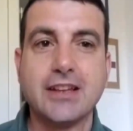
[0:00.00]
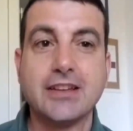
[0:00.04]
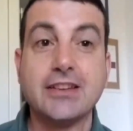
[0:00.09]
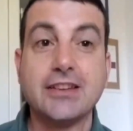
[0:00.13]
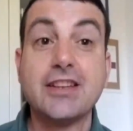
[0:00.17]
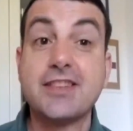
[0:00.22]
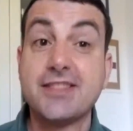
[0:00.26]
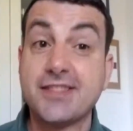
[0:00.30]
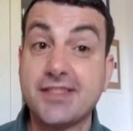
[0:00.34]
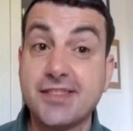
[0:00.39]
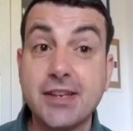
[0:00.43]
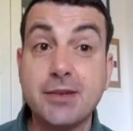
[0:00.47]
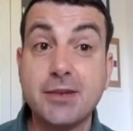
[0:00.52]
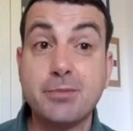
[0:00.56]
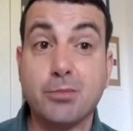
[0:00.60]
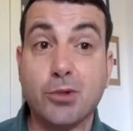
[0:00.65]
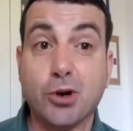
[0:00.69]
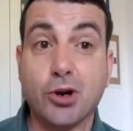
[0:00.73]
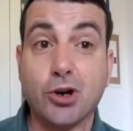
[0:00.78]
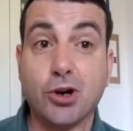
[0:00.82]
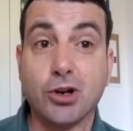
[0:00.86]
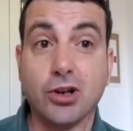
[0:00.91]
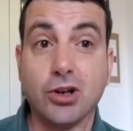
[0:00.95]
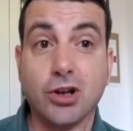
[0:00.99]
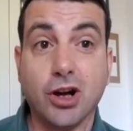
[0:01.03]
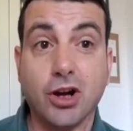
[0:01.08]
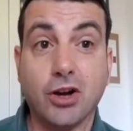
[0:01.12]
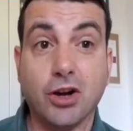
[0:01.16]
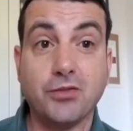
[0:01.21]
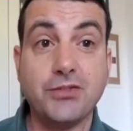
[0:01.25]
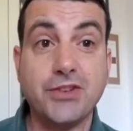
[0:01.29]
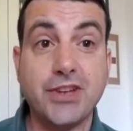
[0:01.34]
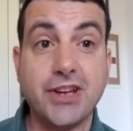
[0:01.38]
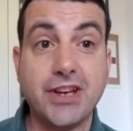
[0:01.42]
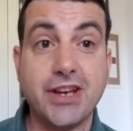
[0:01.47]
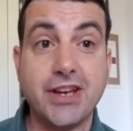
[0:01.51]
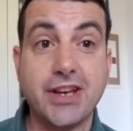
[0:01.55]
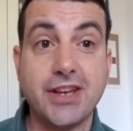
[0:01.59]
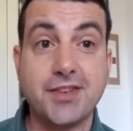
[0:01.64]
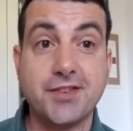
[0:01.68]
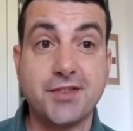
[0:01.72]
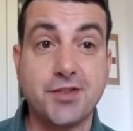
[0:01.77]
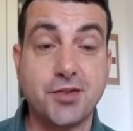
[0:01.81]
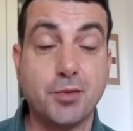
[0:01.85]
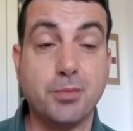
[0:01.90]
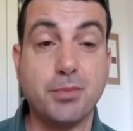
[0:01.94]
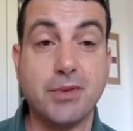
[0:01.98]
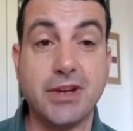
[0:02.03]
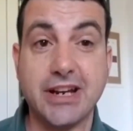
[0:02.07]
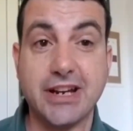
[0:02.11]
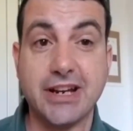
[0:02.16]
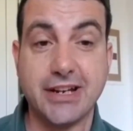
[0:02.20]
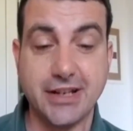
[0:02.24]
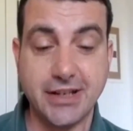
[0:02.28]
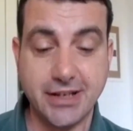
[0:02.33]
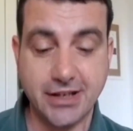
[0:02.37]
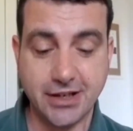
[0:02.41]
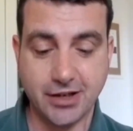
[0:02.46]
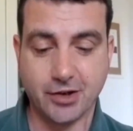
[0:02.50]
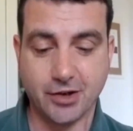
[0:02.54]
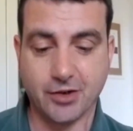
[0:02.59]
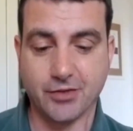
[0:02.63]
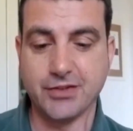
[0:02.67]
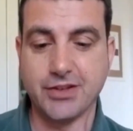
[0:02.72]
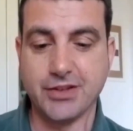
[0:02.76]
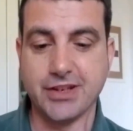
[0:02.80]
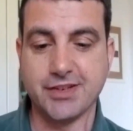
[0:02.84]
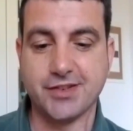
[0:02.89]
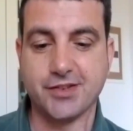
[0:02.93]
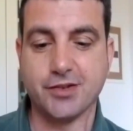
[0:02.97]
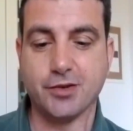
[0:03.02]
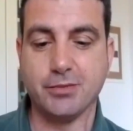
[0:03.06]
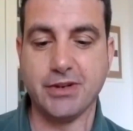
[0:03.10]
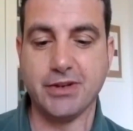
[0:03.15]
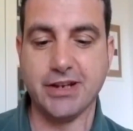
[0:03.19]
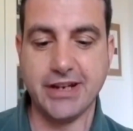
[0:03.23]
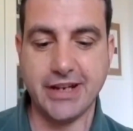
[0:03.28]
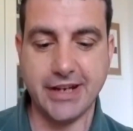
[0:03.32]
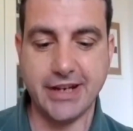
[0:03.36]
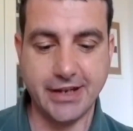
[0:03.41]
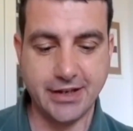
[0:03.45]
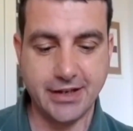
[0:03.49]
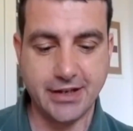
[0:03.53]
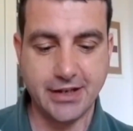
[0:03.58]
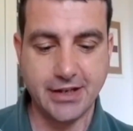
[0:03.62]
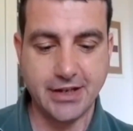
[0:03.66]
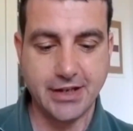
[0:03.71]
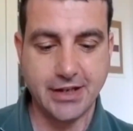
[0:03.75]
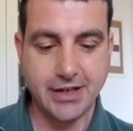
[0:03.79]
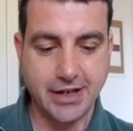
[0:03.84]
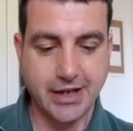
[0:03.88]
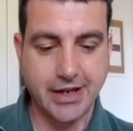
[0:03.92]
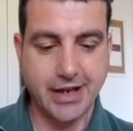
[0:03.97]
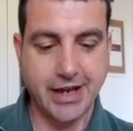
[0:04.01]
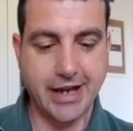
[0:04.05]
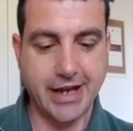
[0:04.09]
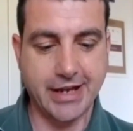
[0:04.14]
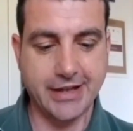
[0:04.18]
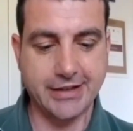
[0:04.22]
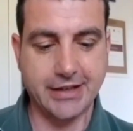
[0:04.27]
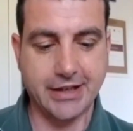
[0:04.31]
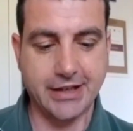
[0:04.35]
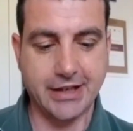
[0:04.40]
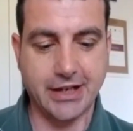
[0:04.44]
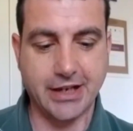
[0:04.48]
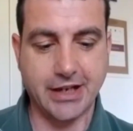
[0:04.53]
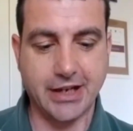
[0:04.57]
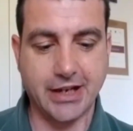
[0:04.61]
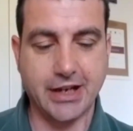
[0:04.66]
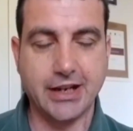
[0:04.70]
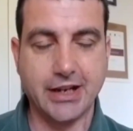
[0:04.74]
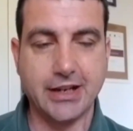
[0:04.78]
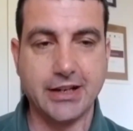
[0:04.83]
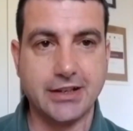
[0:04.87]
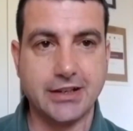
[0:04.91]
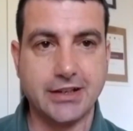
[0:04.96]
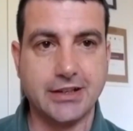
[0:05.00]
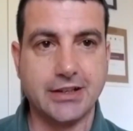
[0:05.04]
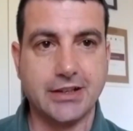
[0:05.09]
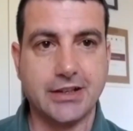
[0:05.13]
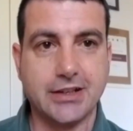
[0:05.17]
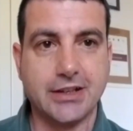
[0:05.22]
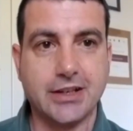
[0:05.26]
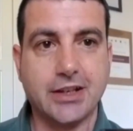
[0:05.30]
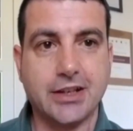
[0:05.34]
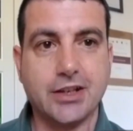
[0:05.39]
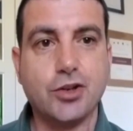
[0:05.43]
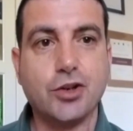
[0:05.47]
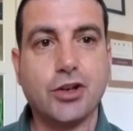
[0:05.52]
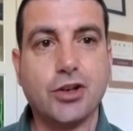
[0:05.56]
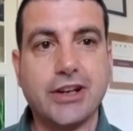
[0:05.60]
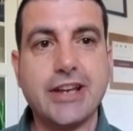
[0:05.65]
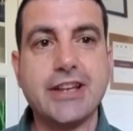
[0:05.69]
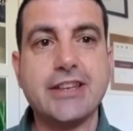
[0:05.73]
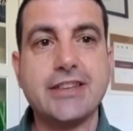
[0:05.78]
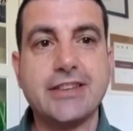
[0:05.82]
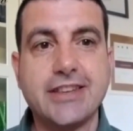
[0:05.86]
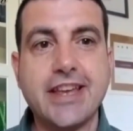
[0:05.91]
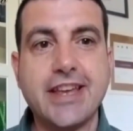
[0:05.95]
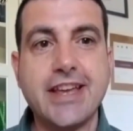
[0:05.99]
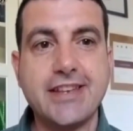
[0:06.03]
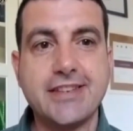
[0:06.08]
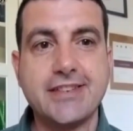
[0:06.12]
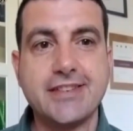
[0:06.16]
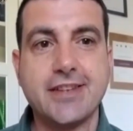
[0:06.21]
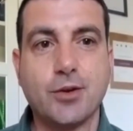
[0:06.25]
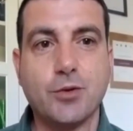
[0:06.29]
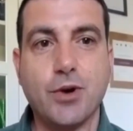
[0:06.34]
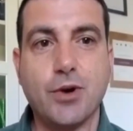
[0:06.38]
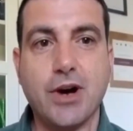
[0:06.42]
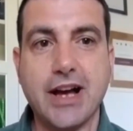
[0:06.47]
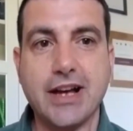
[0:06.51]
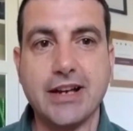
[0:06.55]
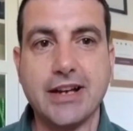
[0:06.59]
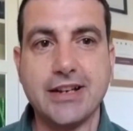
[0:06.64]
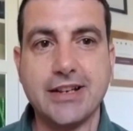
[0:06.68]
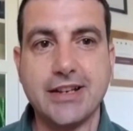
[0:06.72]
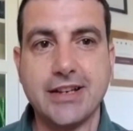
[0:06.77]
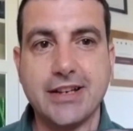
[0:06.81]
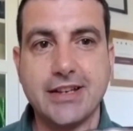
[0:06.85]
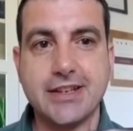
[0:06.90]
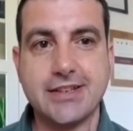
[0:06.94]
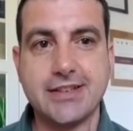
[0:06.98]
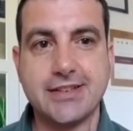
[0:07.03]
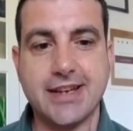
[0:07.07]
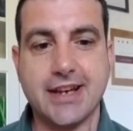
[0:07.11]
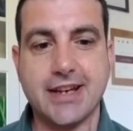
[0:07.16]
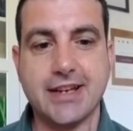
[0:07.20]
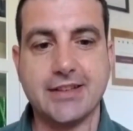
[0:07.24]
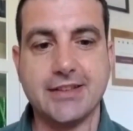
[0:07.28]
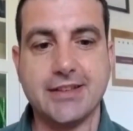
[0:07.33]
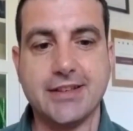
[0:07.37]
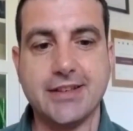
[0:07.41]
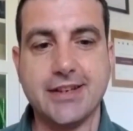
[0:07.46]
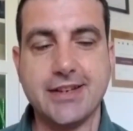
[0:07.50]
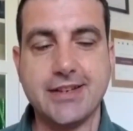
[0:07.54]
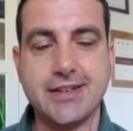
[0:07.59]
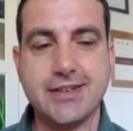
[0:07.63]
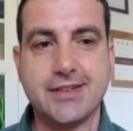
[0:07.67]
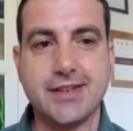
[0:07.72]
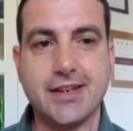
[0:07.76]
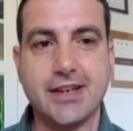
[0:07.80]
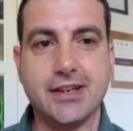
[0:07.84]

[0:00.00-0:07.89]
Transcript: symbol of the sommelier, and you can taste the wine inside this.